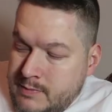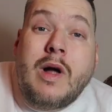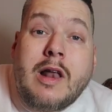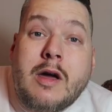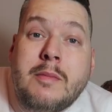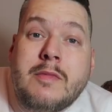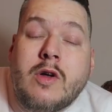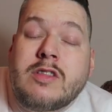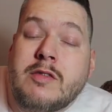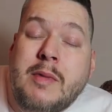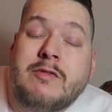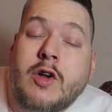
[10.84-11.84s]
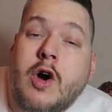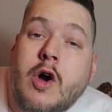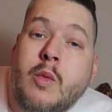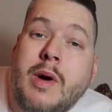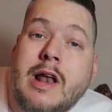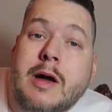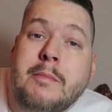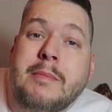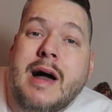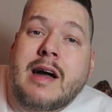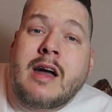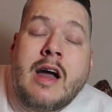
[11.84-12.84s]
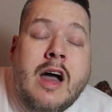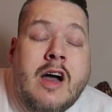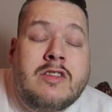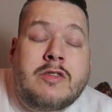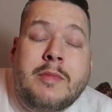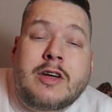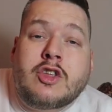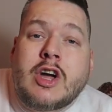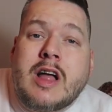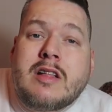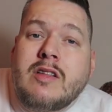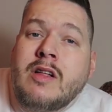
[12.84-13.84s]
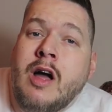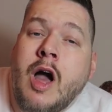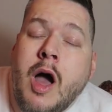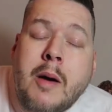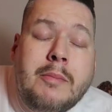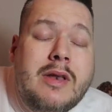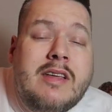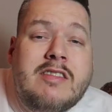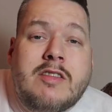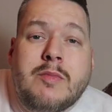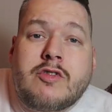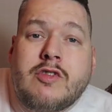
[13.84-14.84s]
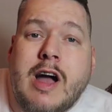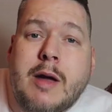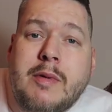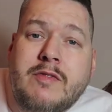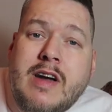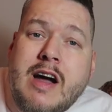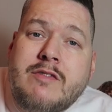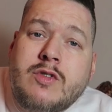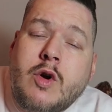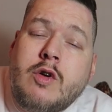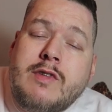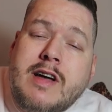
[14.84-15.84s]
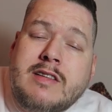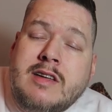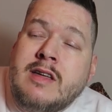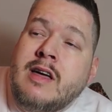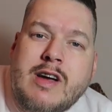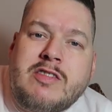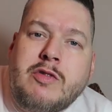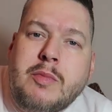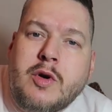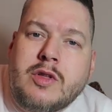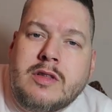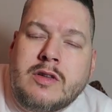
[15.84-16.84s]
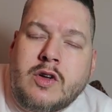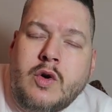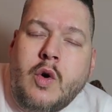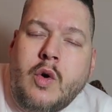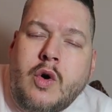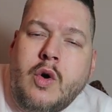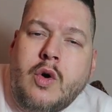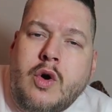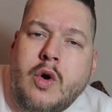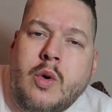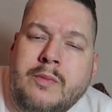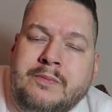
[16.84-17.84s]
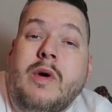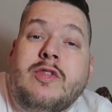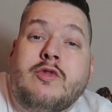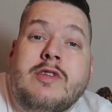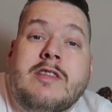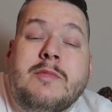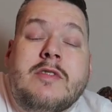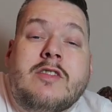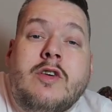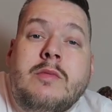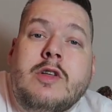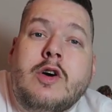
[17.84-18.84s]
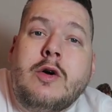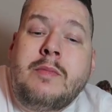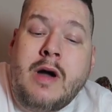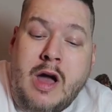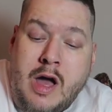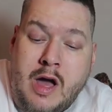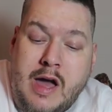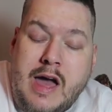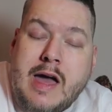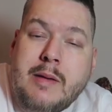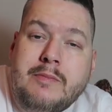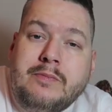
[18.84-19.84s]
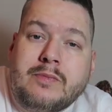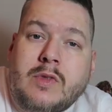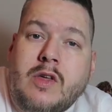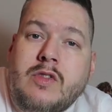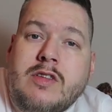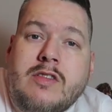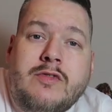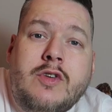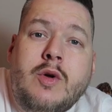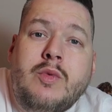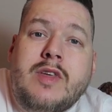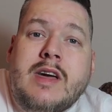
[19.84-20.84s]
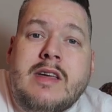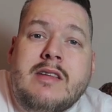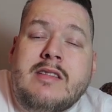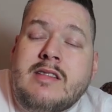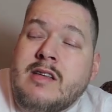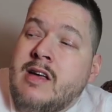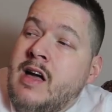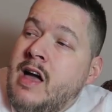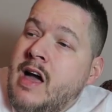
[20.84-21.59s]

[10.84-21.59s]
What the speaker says: Welcome to my vlog. Welcome back to my channel. Please subscribe if you haven't already. Press the button. Go, go, go. With Christmas coming up, there's a few things